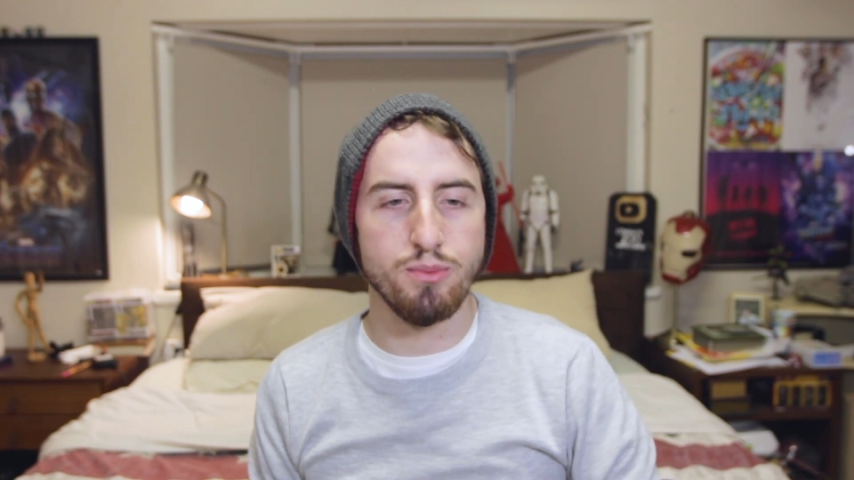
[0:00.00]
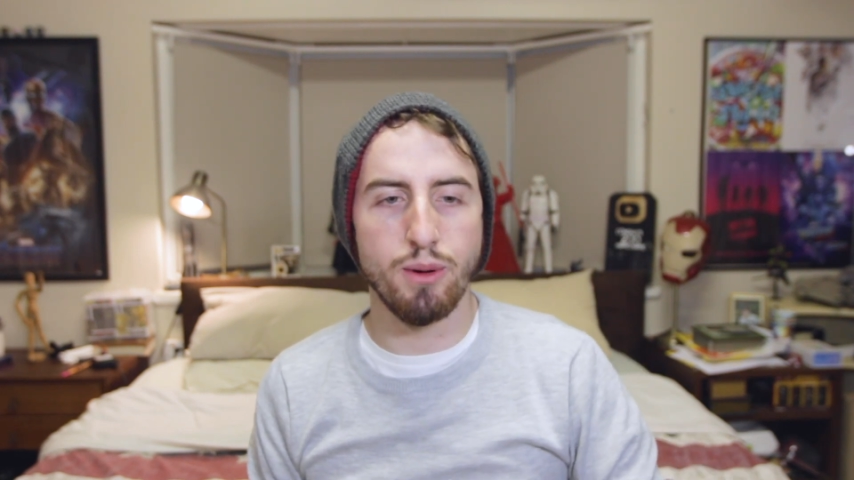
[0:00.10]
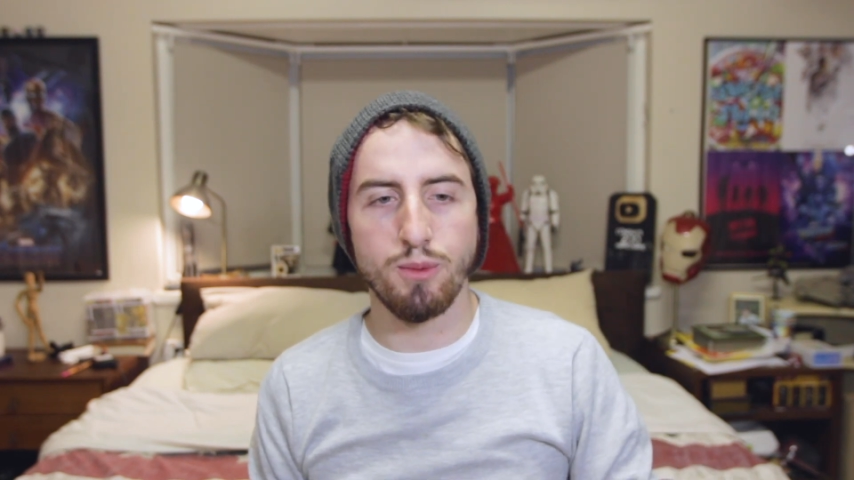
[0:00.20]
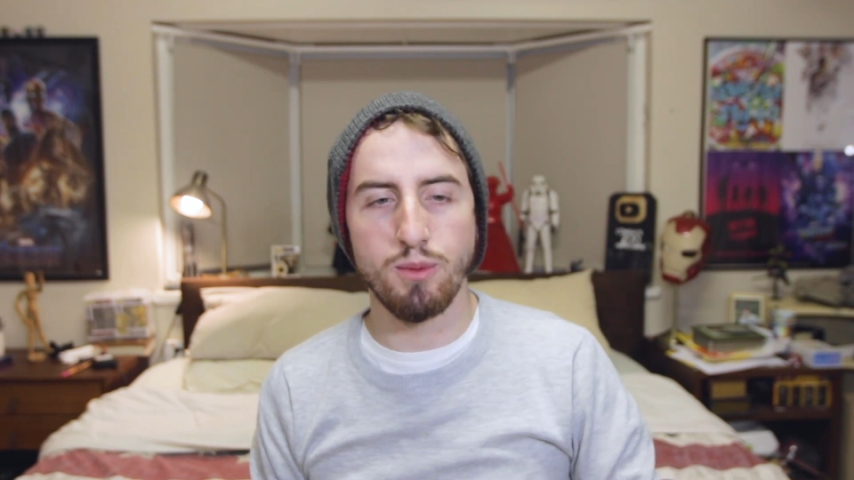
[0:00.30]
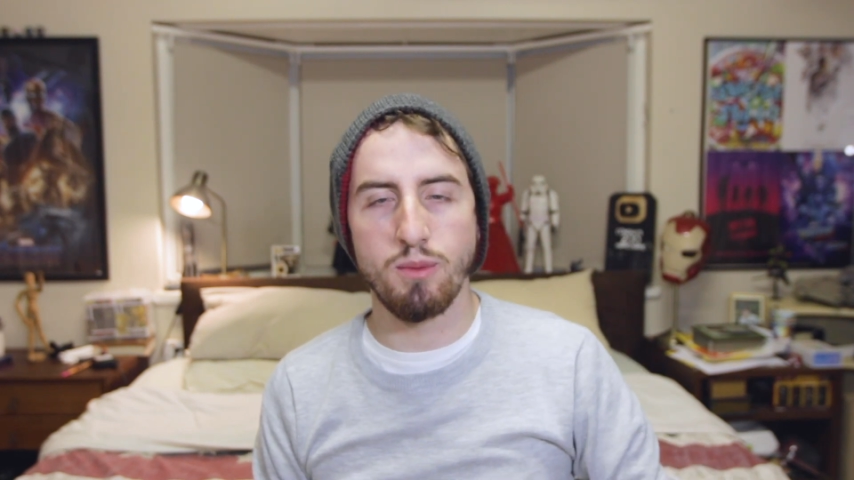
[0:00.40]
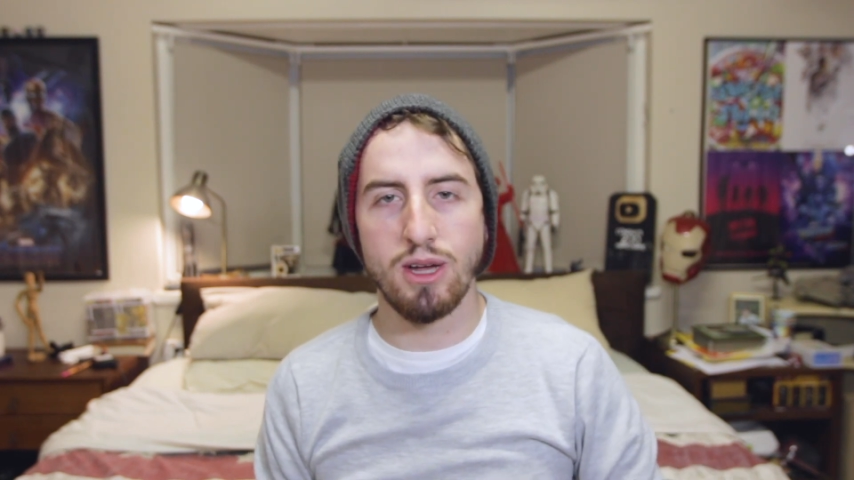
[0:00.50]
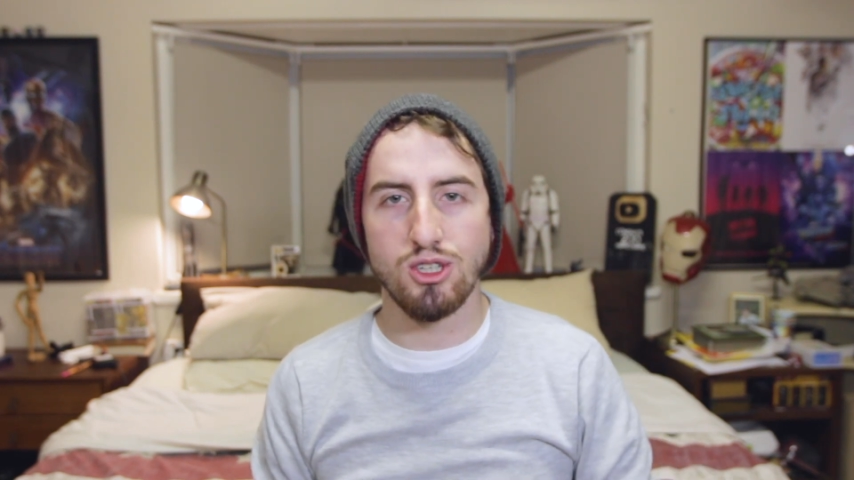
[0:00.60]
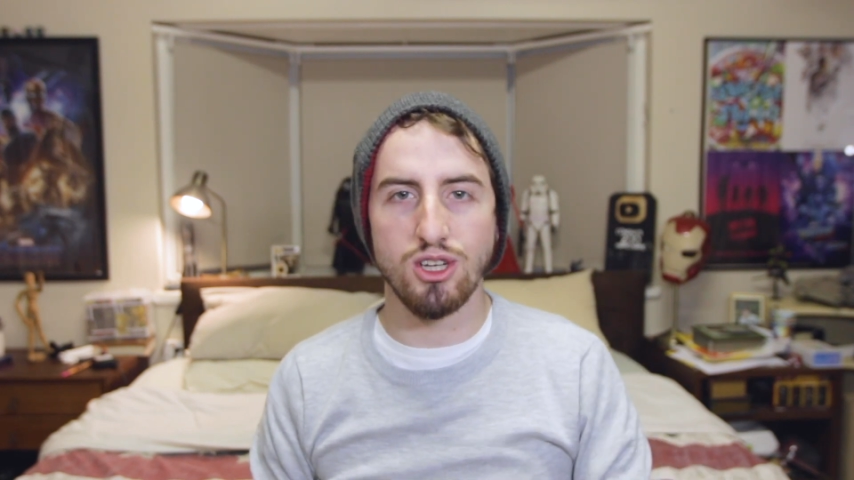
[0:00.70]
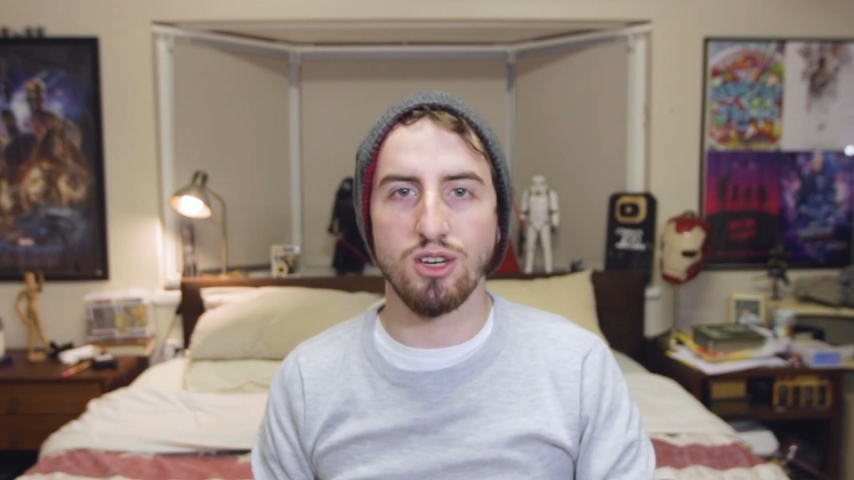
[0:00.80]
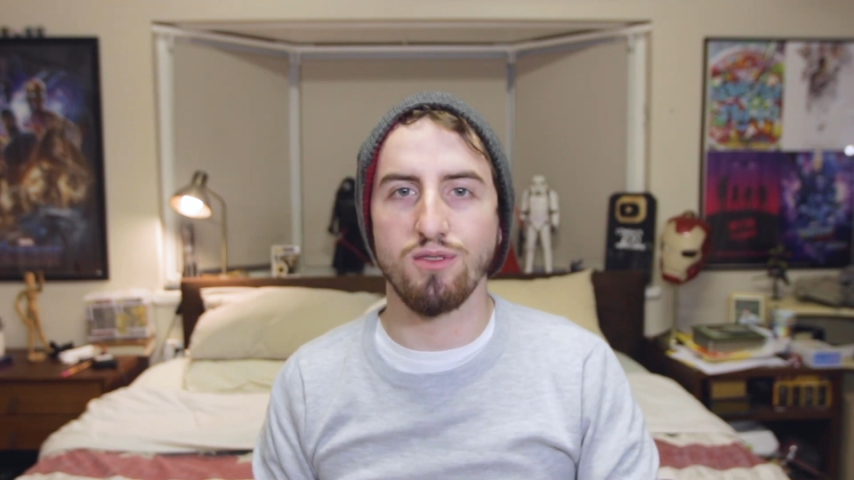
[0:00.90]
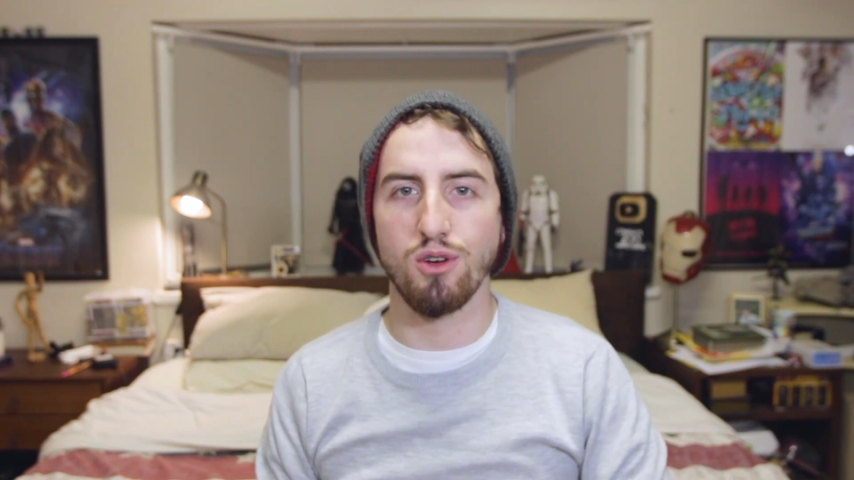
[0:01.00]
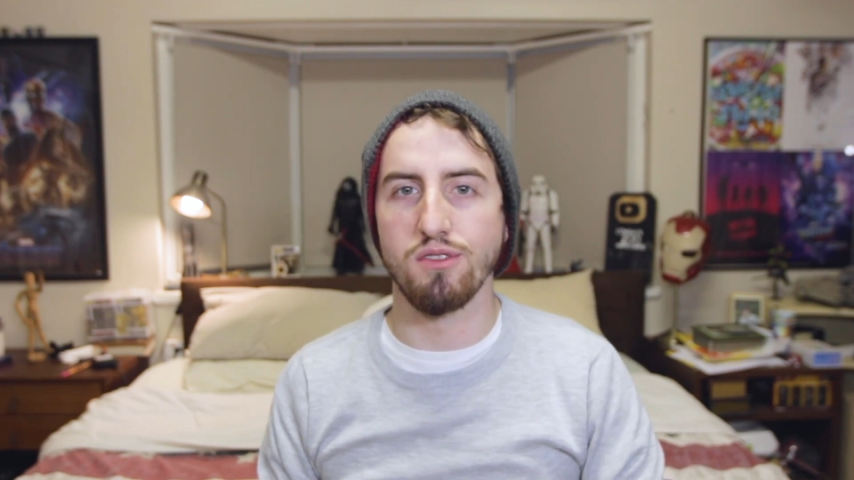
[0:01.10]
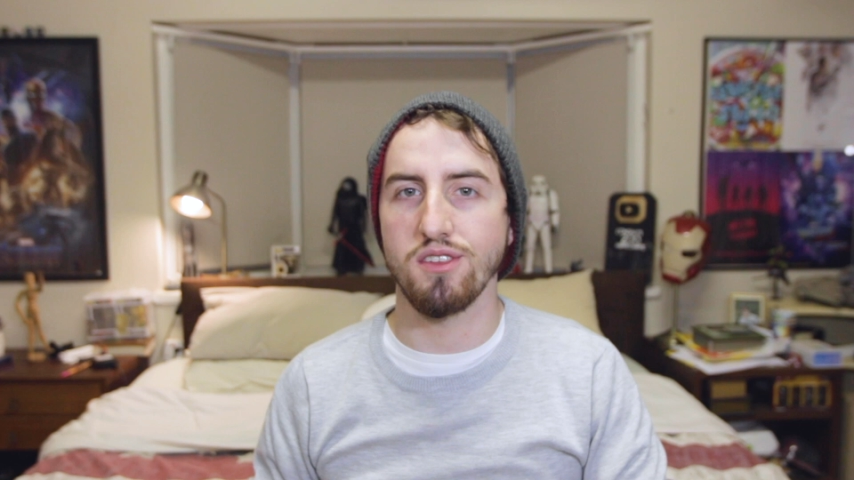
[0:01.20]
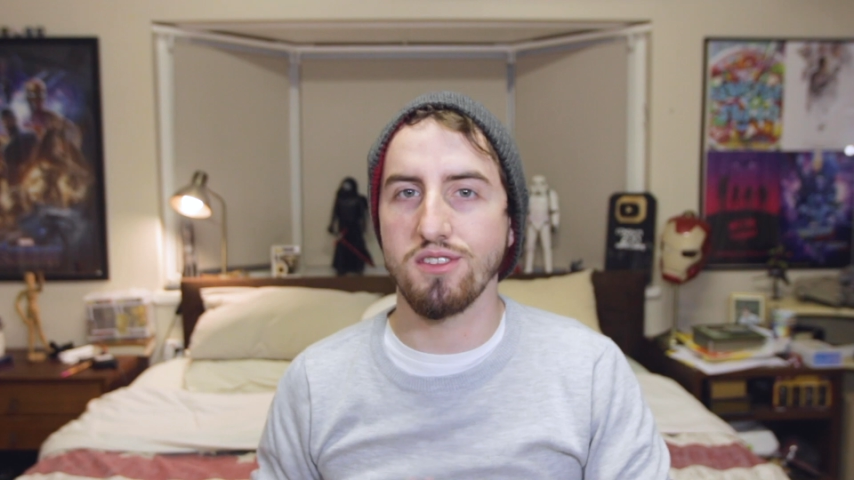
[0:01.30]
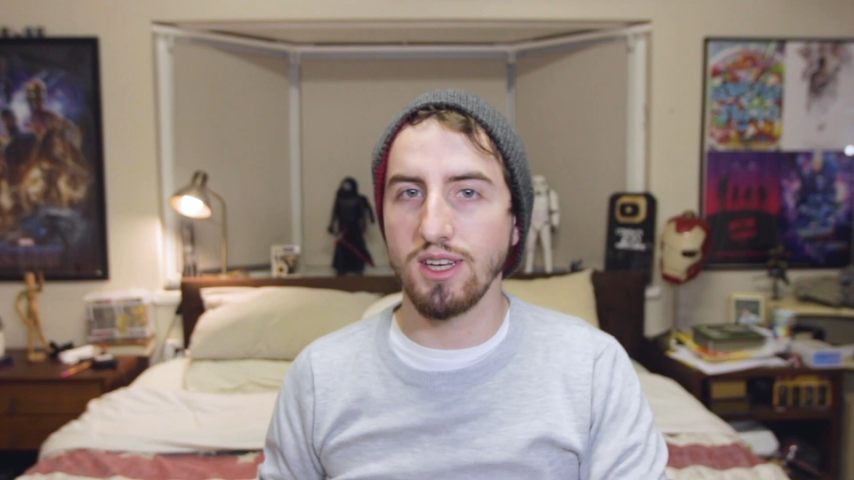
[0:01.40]
but I'm going to be mentioning a few
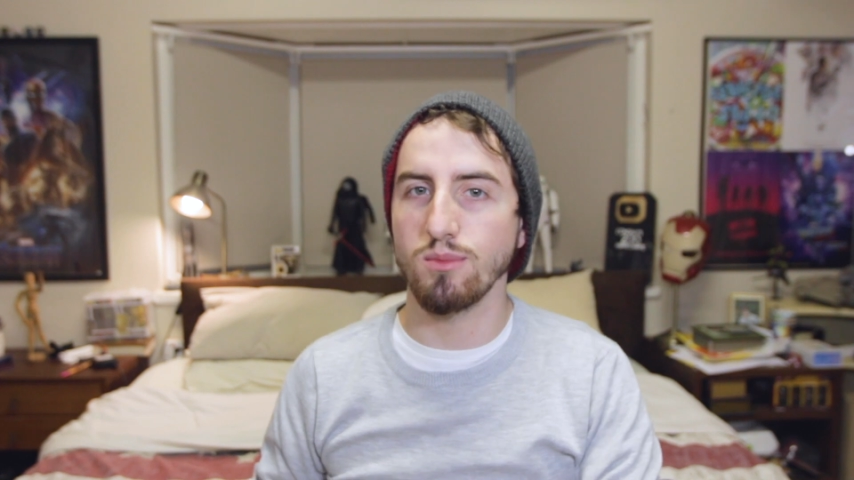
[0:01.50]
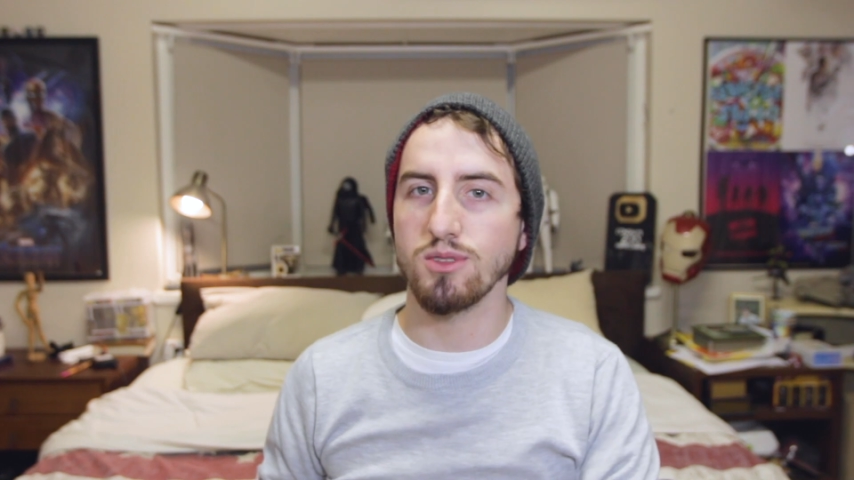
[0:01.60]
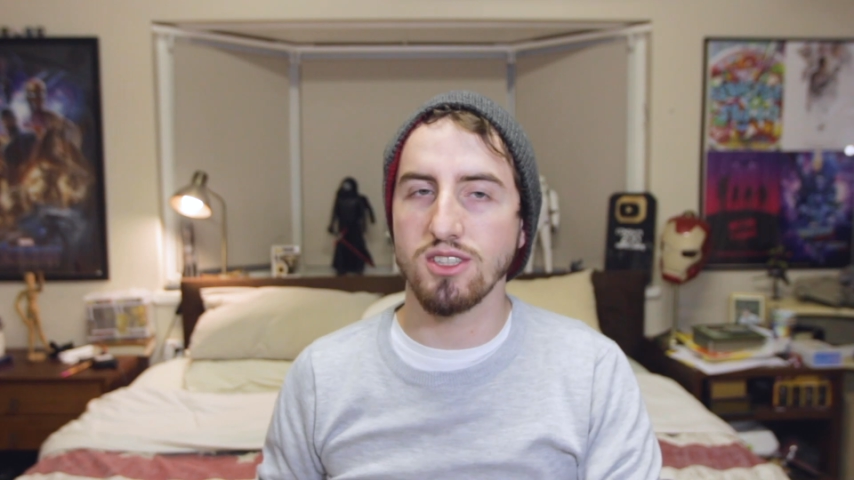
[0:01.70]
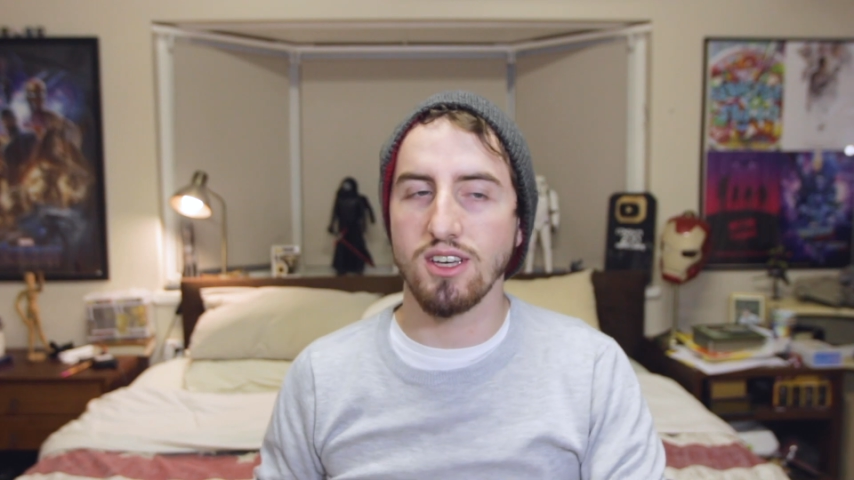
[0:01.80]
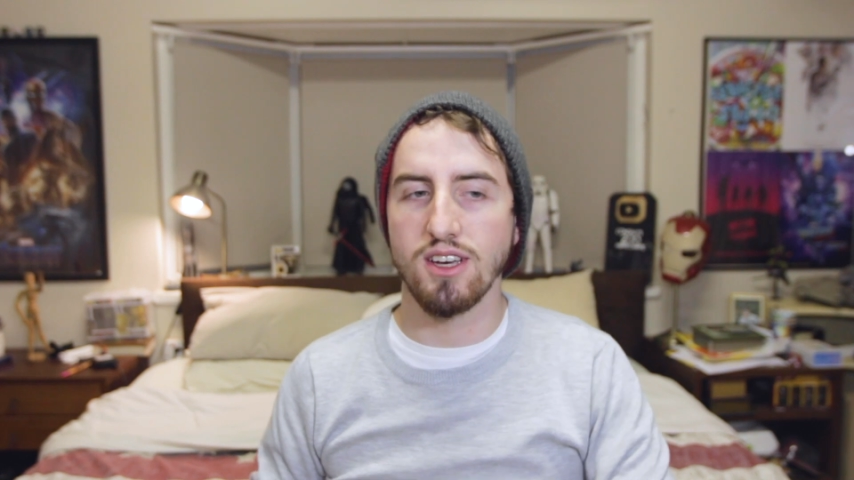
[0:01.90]
of the themes